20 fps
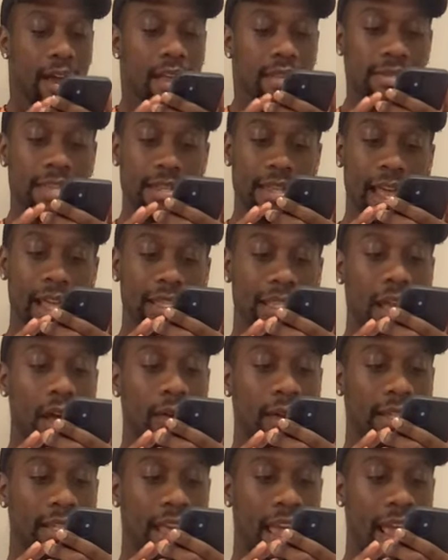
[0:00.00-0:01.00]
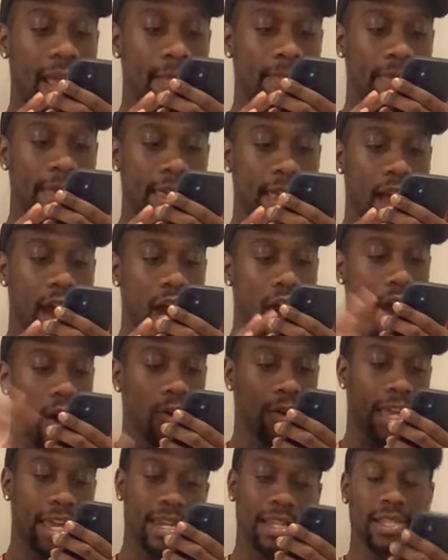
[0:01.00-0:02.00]
The next song is
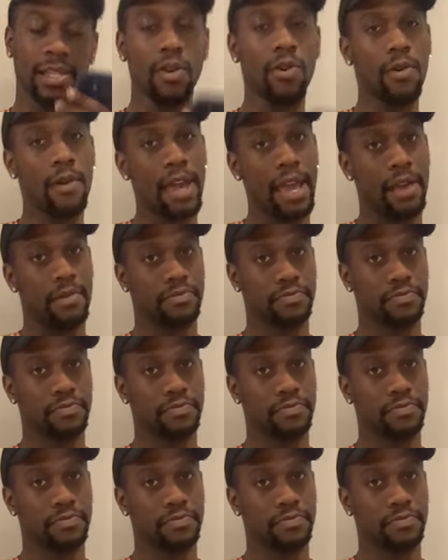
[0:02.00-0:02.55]
MPO. Get into it.